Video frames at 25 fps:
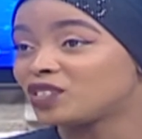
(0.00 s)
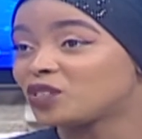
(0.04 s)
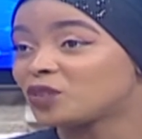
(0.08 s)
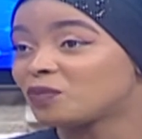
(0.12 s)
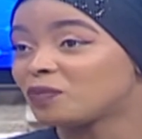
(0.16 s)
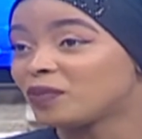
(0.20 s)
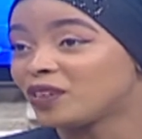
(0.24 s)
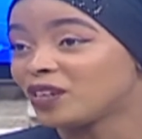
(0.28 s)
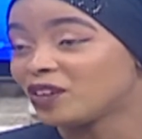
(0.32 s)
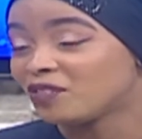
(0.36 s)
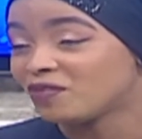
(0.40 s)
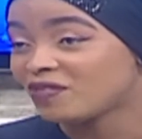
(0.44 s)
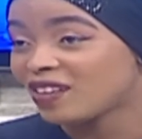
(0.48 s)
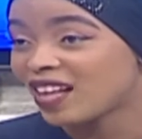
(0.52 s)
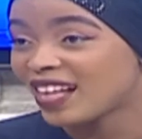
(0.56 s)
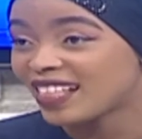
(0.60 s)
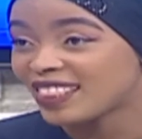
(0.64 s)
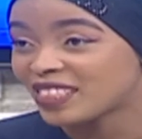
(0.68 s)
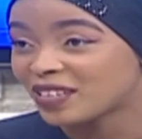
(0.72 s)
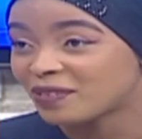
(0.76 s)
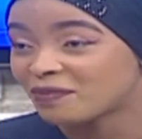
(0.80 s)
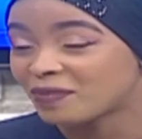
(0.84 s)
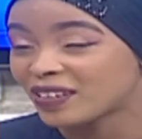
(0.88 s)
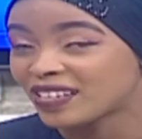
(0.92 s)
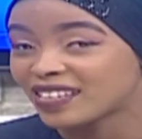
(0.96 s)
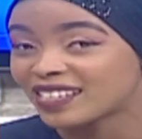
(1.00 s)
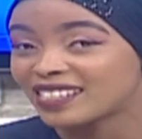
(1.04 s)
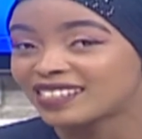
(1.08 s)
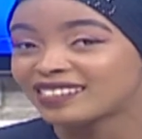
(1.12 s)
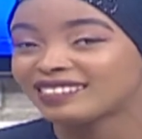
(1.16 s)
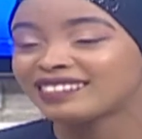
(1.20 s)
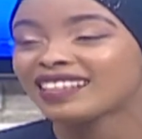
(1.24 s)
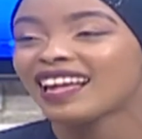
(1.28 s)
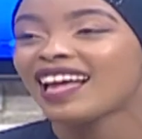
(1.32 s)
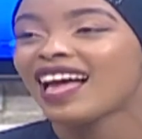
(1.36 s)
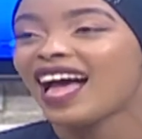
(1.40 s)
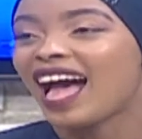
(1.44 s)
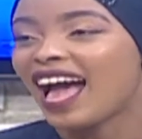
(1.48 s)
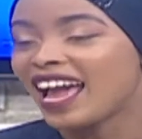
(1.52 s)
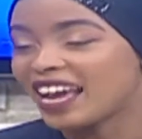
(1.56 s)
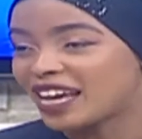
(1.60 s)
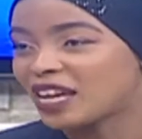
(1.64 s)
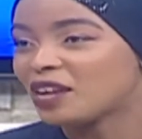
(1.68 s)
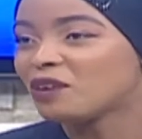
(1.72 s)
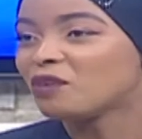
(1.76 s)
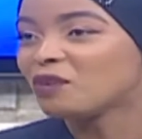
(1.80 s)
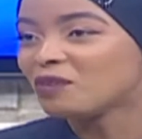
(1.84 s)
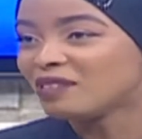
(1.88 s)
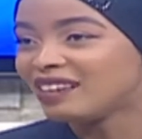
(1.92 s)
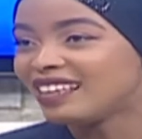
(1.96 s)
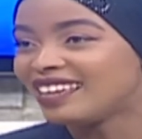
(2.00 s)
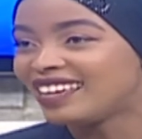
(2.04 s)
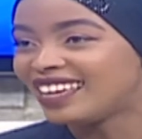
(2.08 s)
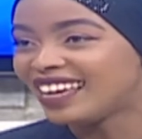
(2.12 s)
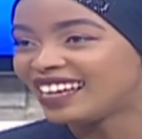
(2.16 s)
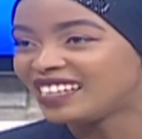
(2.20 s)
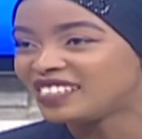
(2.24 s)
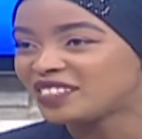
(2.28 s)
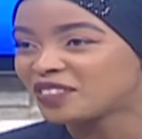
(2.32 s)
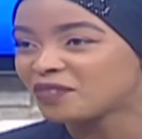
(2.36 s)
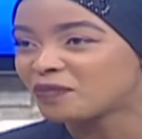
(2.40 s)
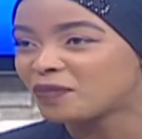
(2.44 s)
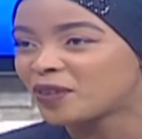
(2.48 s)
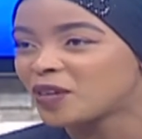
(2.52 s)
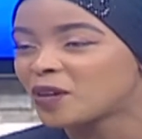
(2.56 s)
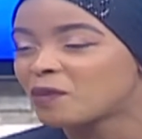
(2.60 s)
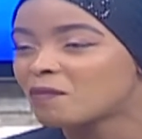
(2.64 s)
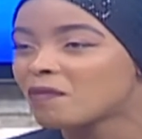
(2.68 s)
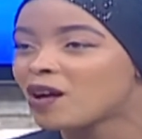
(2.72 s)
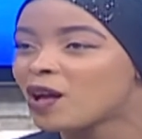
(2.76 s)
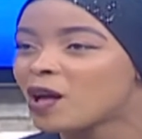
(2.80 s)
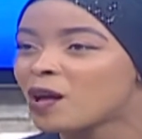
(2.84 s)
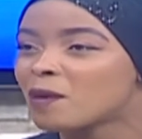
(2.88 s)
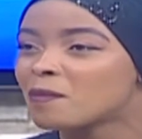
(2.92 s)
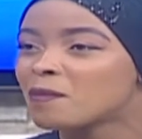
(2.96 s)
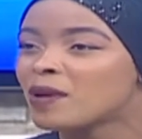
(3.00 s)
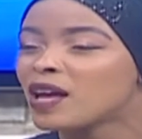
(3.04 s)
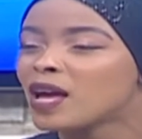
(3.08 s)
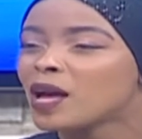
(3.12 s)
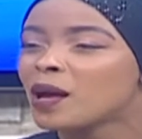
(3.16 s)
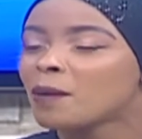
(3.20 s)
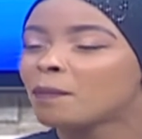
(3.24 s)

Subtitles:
to be a father because I can only get to be a mom.